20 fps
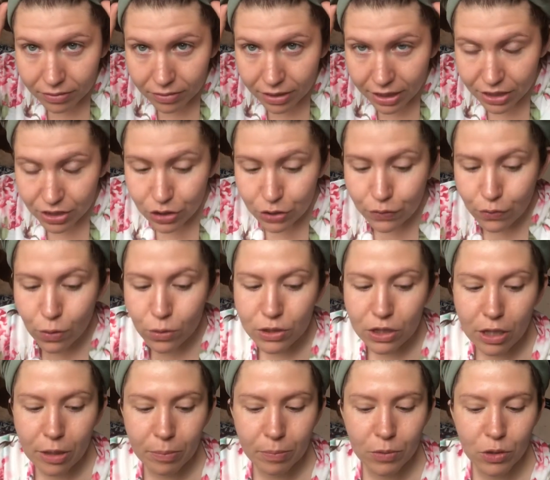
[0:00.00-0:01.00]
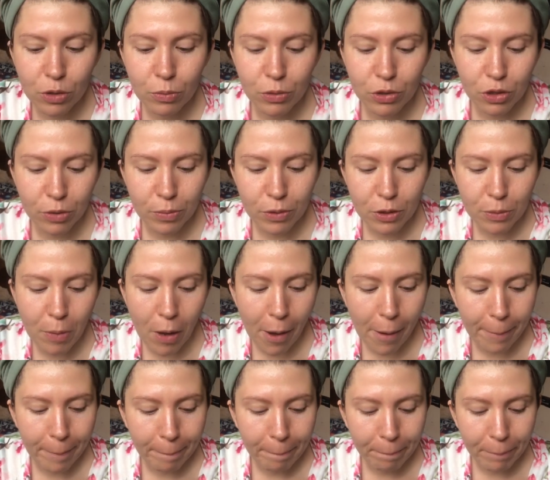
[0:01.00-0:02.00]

it just folds up super duper small,